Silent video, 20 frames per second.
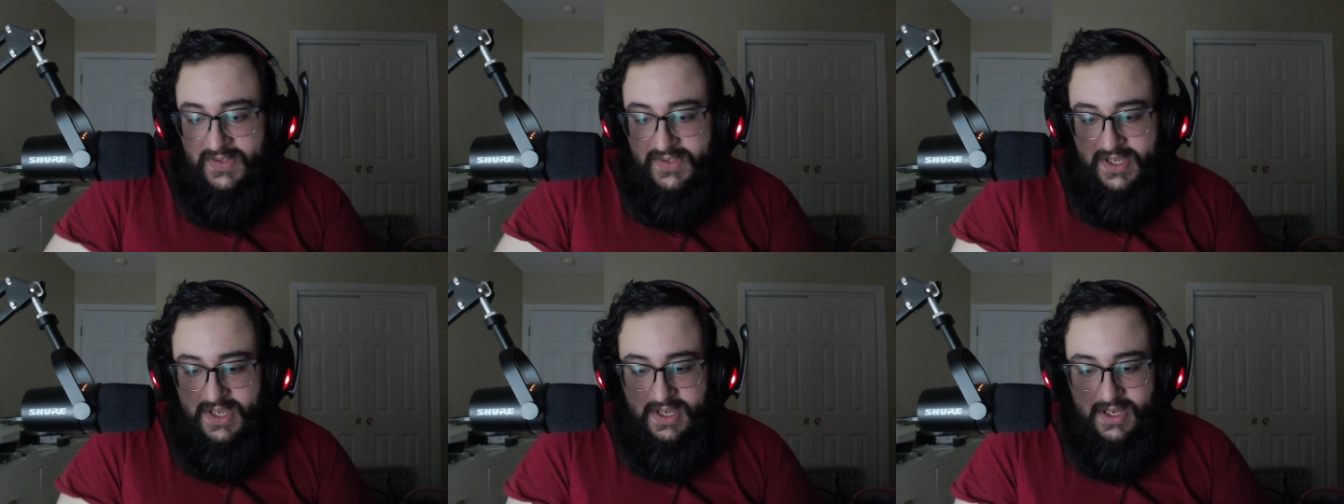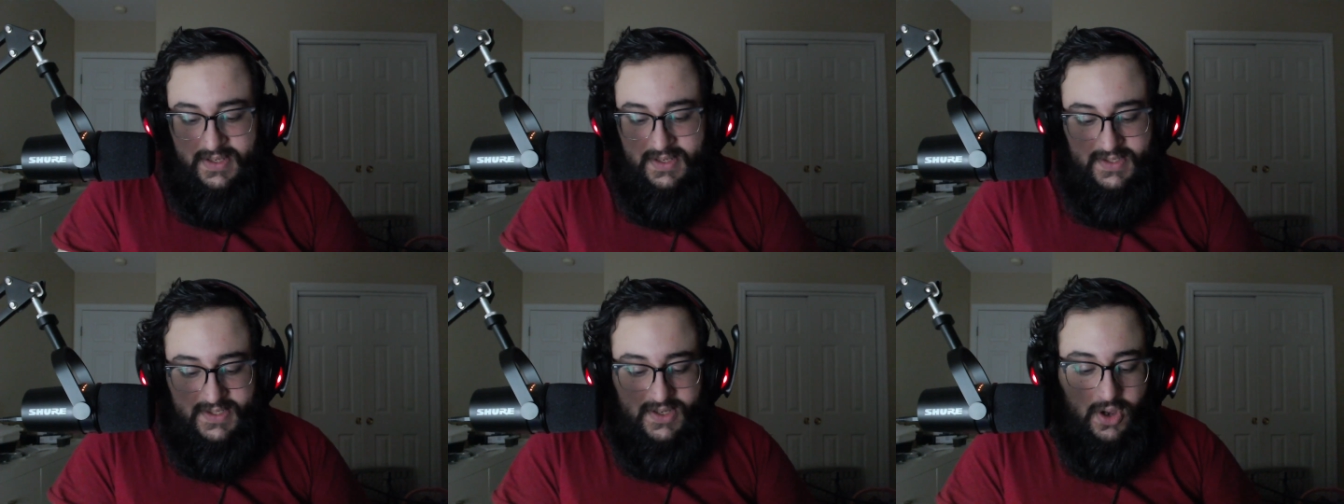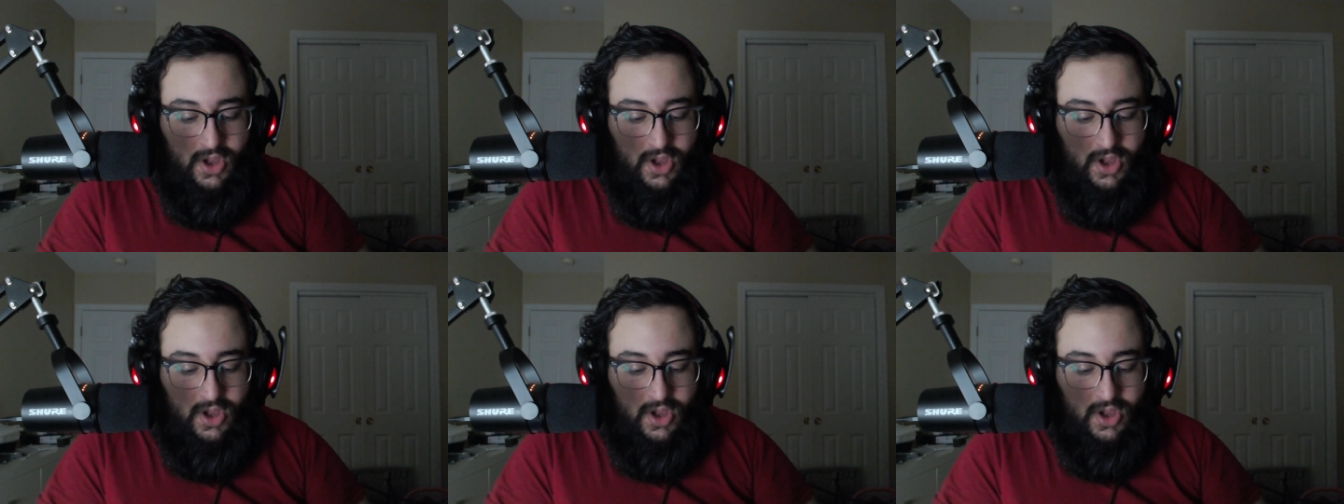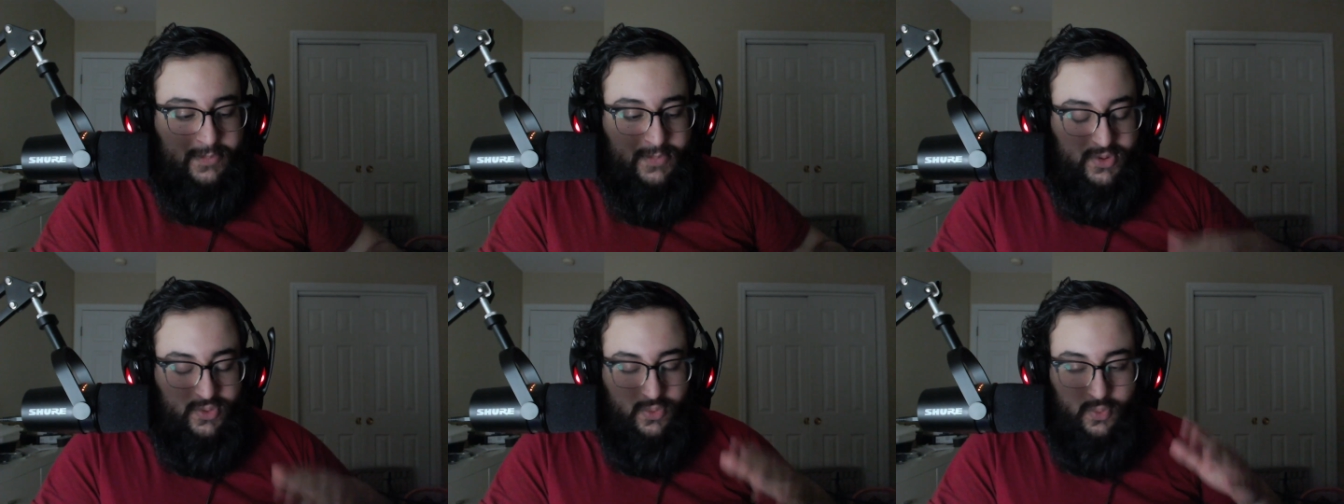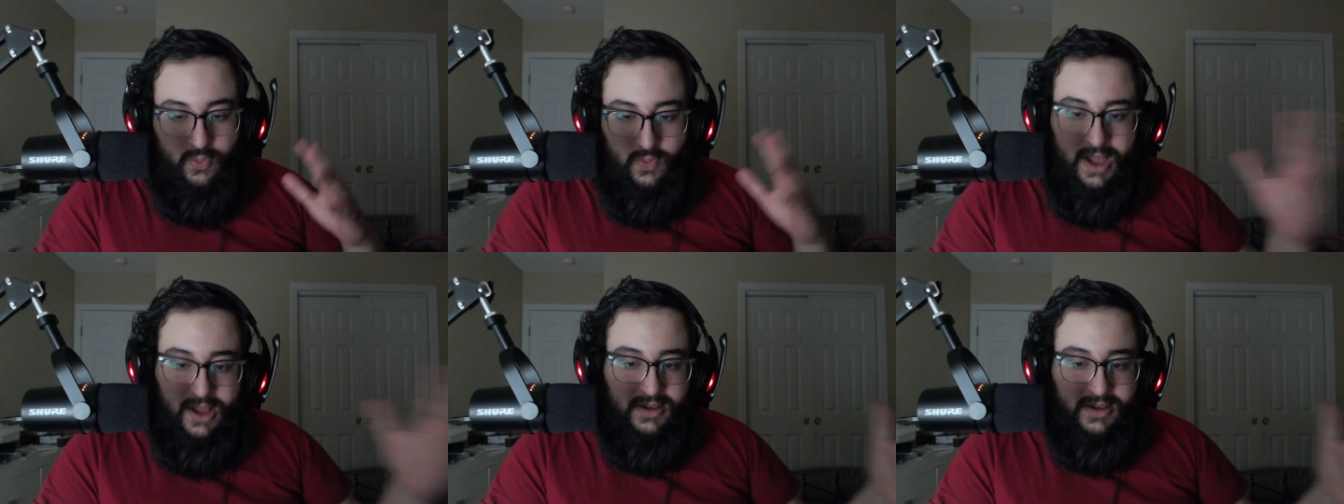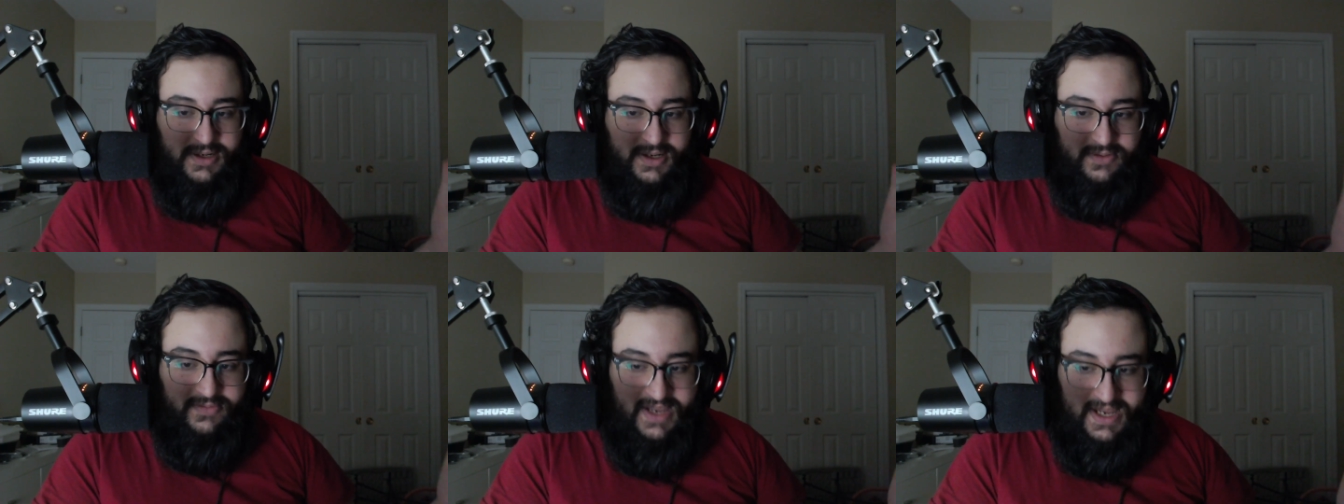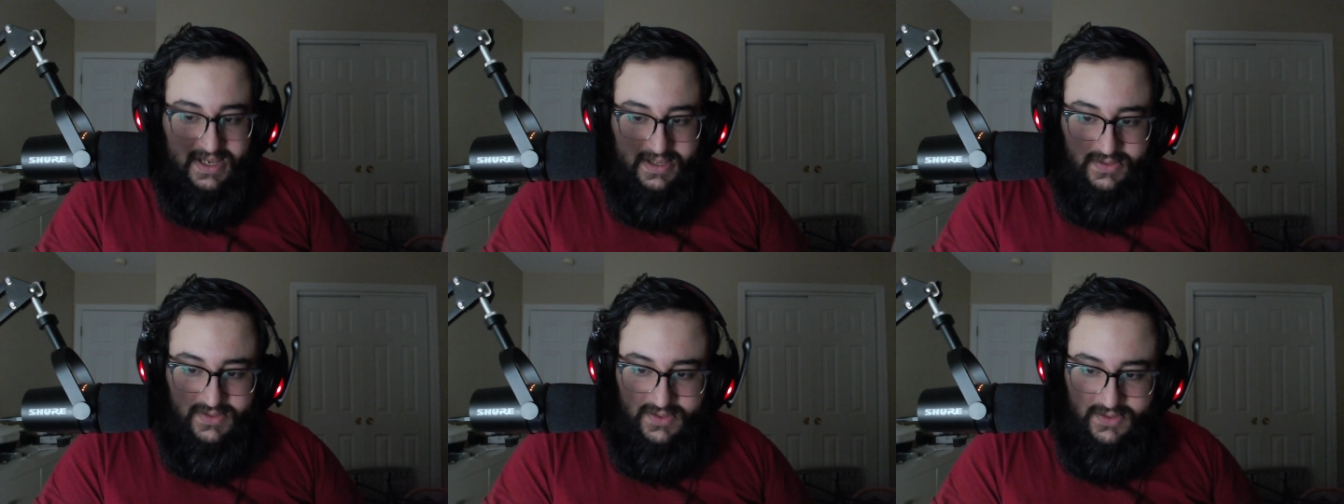seeing as it all happened well in
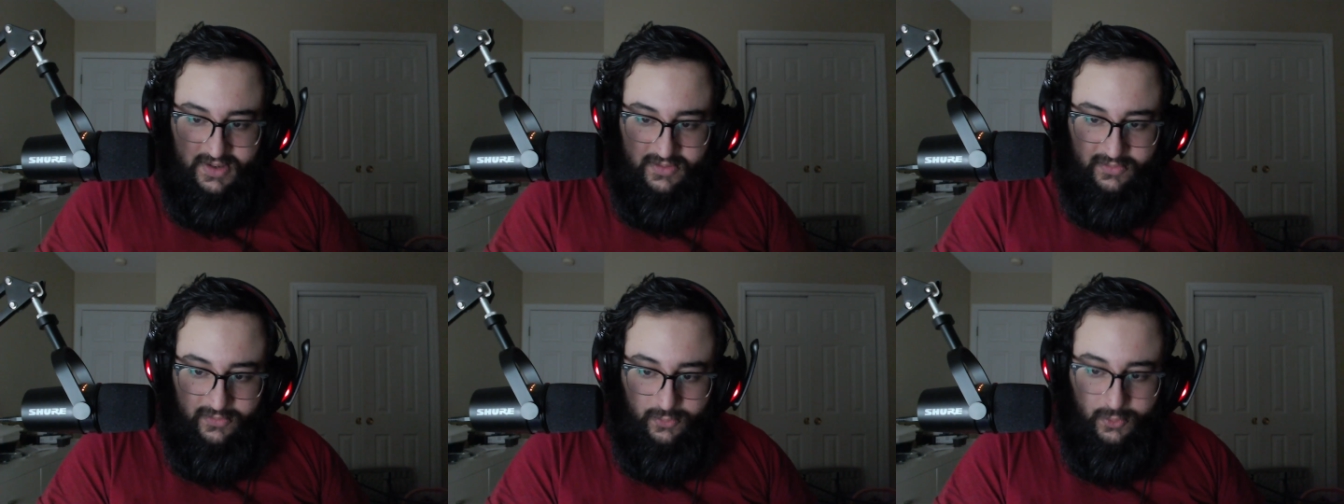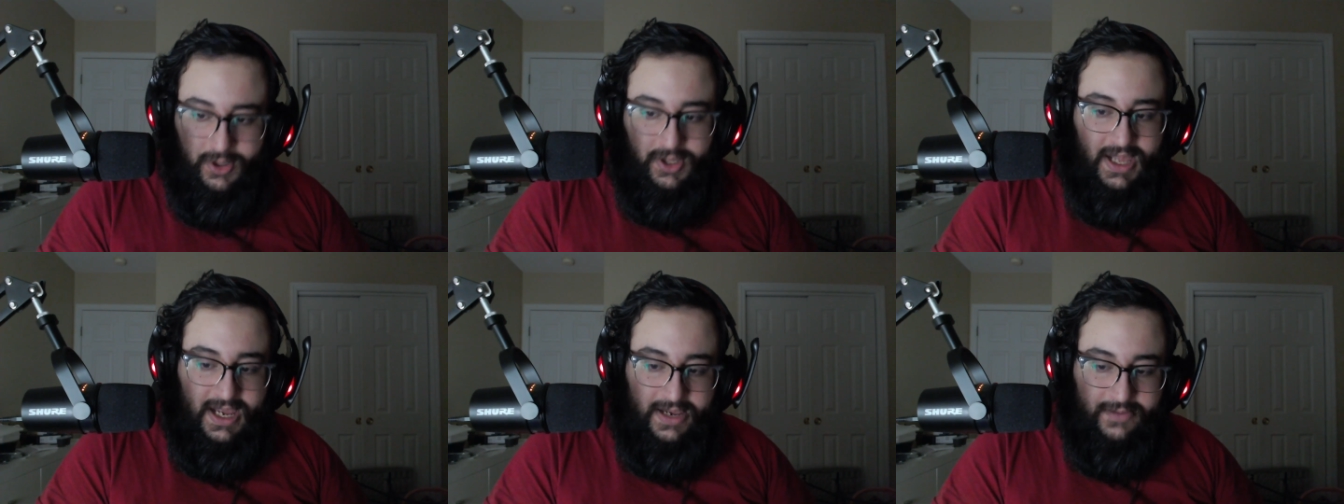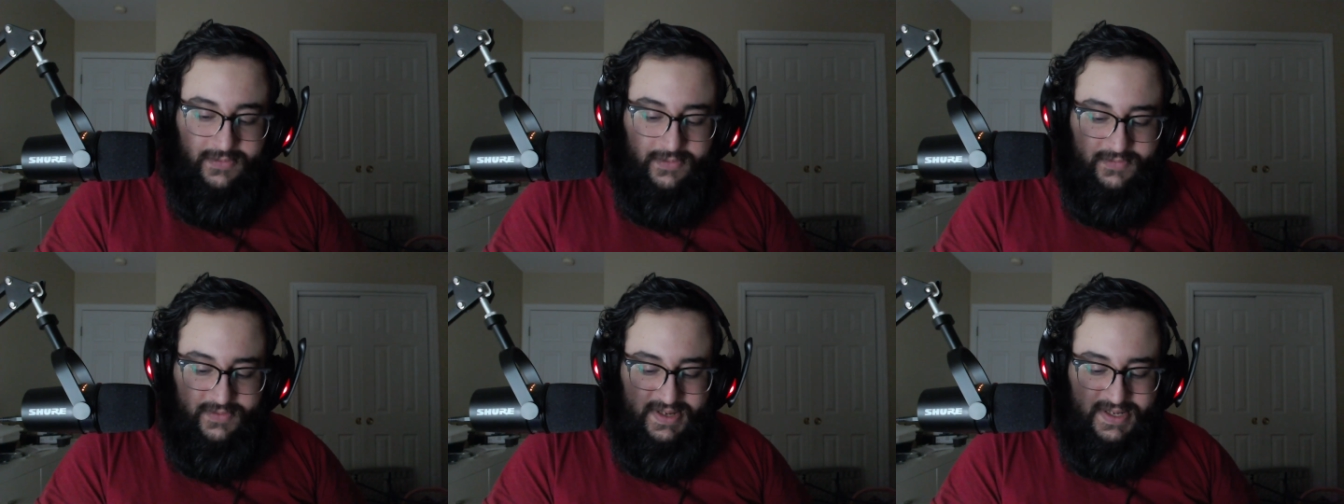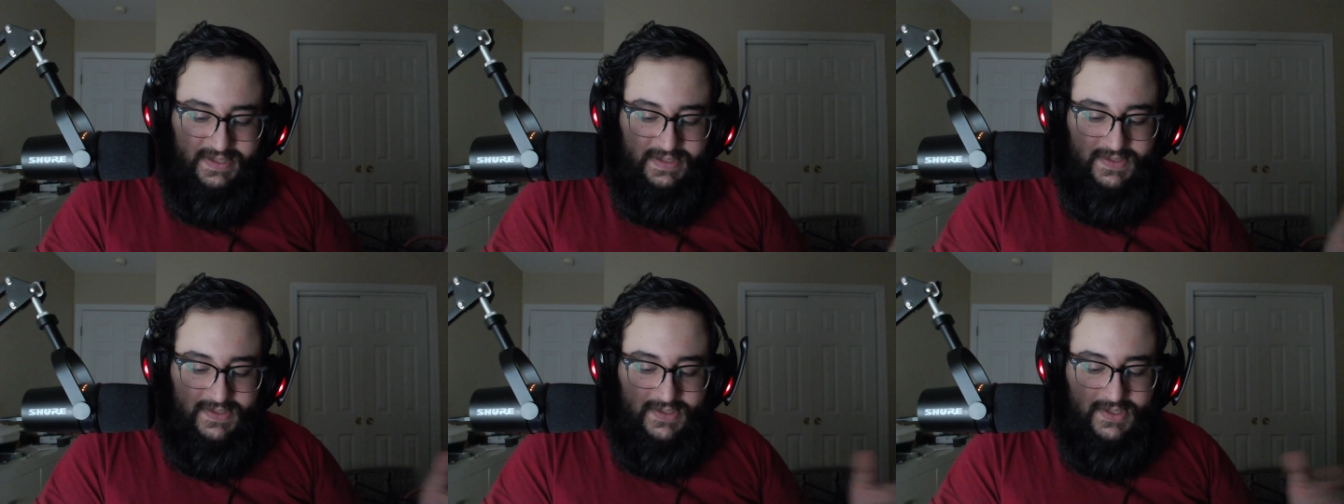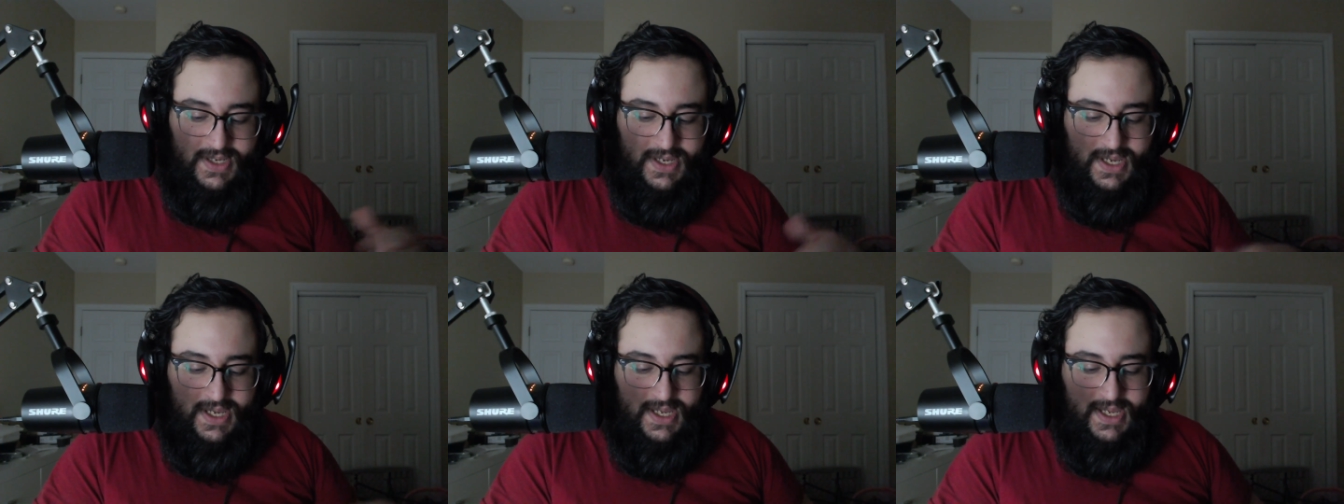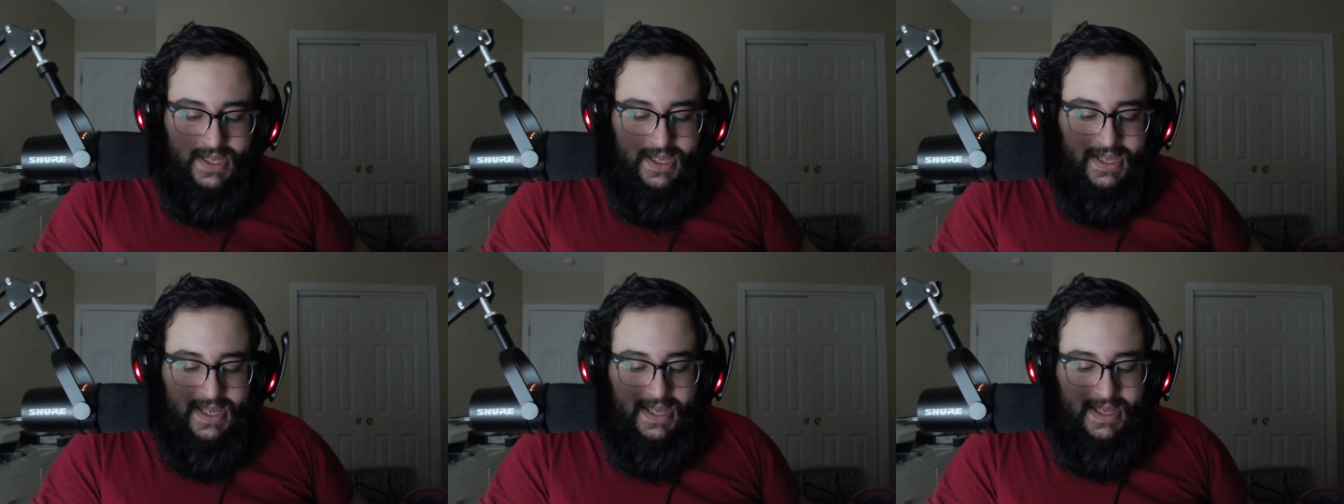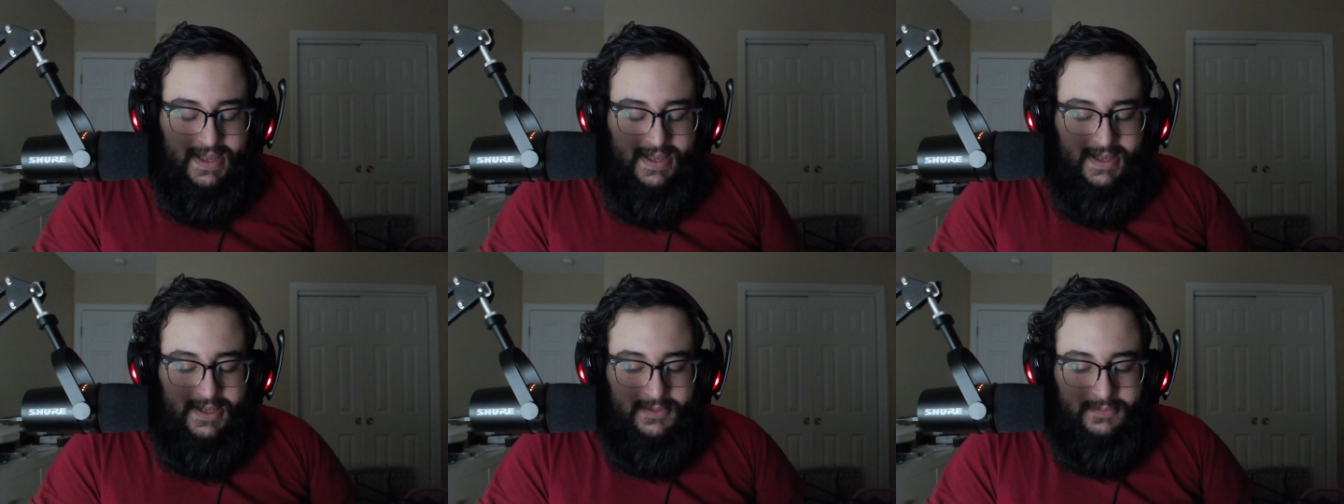advance of real life events.
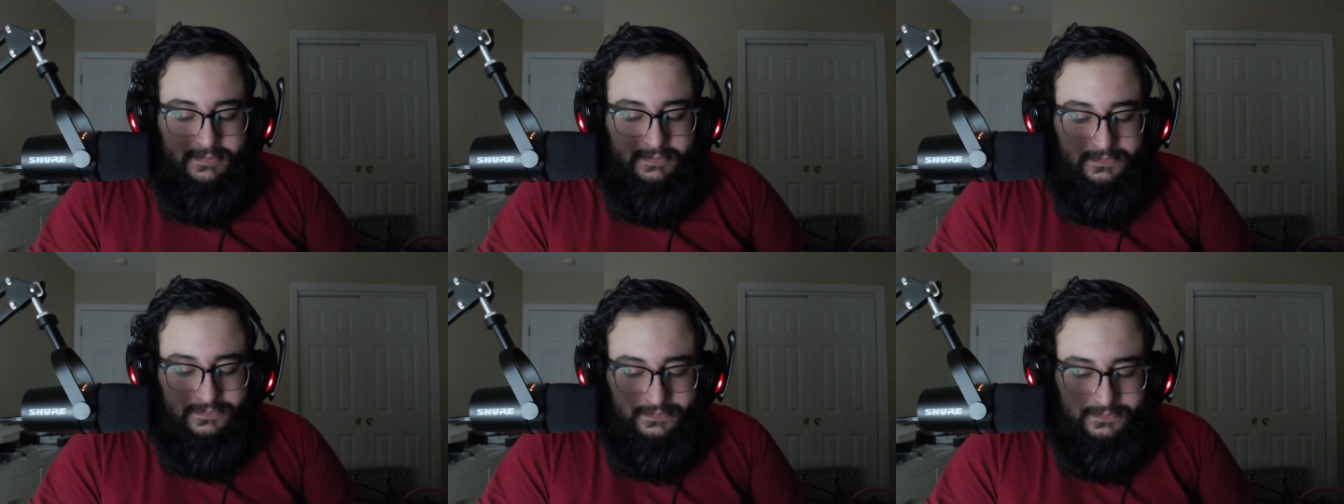Um,